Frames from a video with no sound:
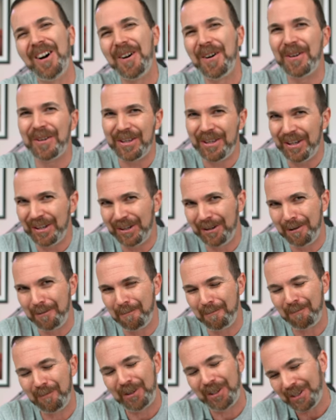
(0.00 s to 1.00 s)
Oh,
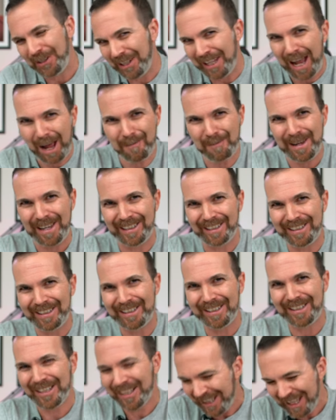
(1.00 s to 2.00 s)
you stop it,
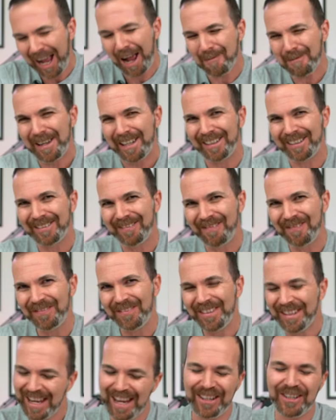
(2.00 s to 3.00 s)
you stop it.
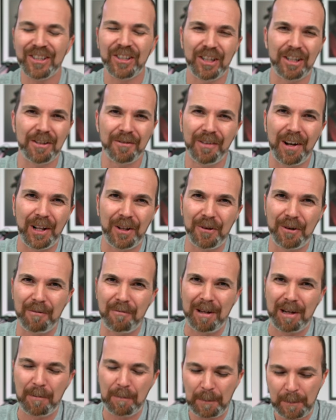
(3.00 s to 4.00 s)
Yes, she's
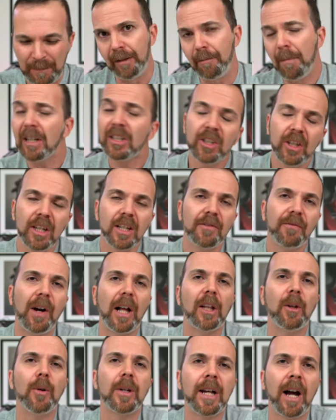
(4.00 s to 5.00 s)
following me, but she's
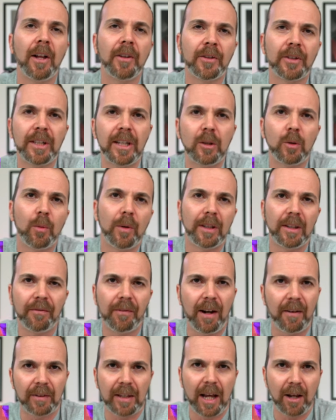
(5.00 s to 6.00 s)
following
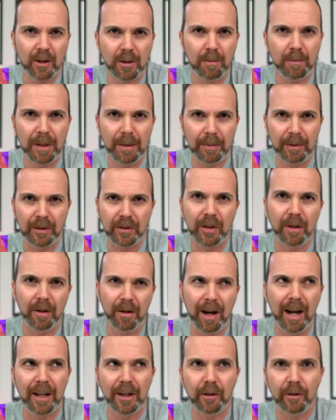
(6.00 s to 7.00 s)
125,000 people, so
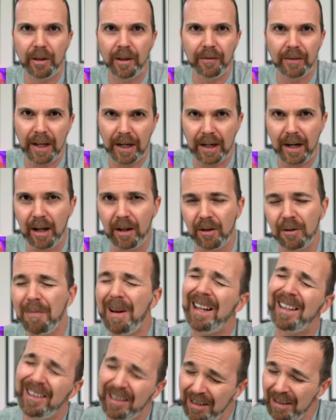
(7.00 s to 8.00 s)
I don't know if that counts,
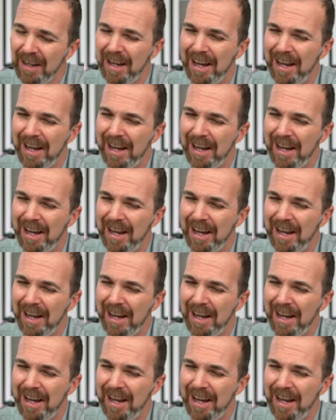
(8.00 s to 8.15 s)
but